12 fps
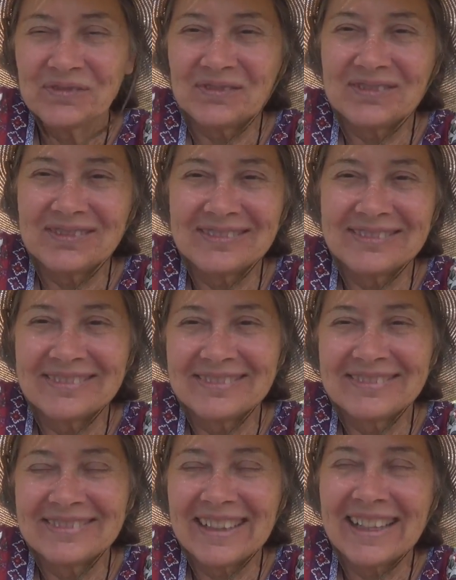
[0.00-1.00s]

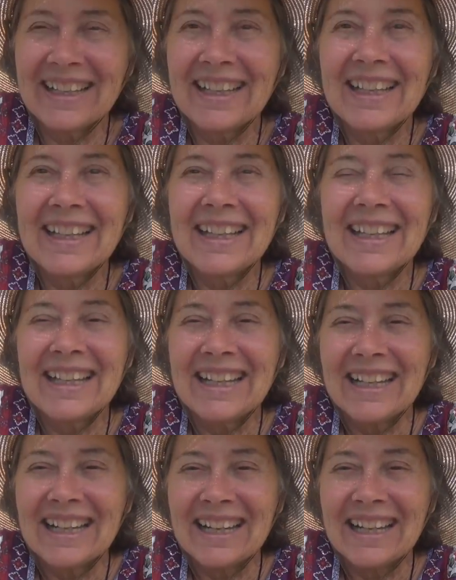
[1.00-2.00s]
(silence)